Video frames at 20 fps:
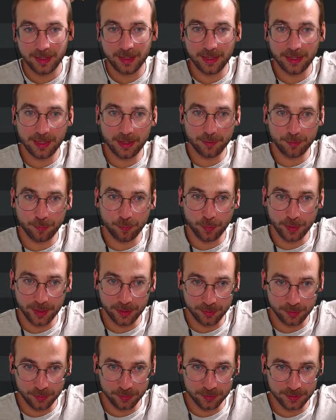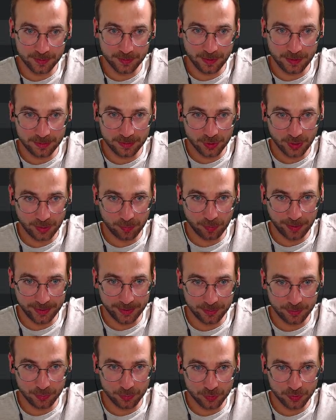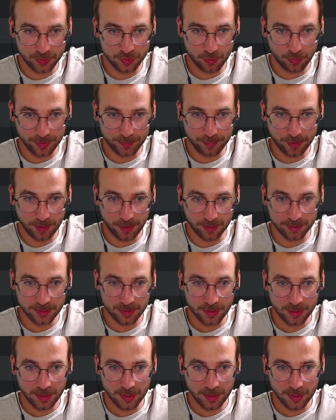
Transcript: if we are using that generate new story part.